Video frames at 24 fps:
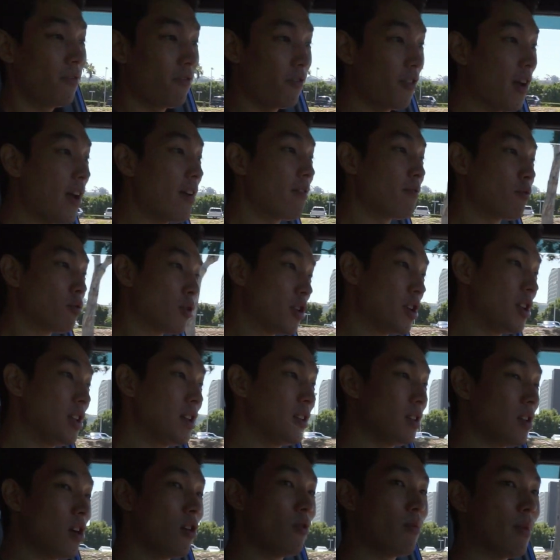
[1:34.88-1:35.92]

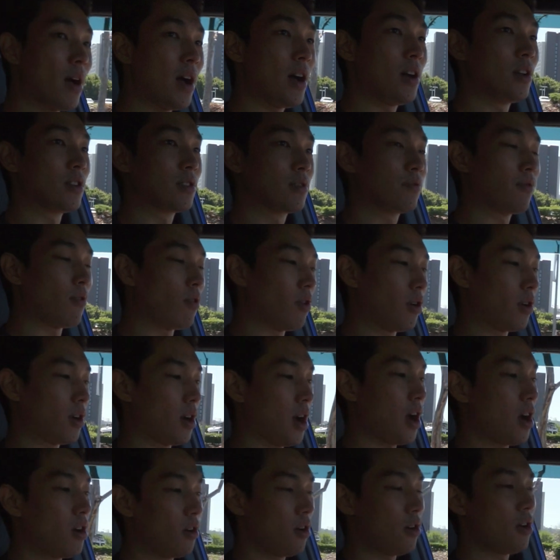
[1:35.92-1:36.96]
really low miles
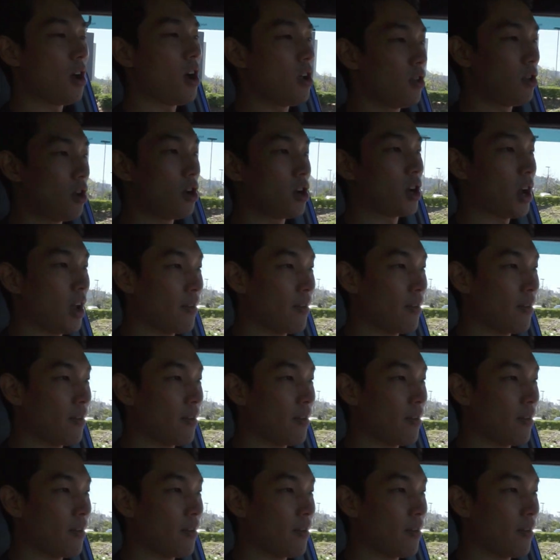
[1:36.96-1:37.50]
for how long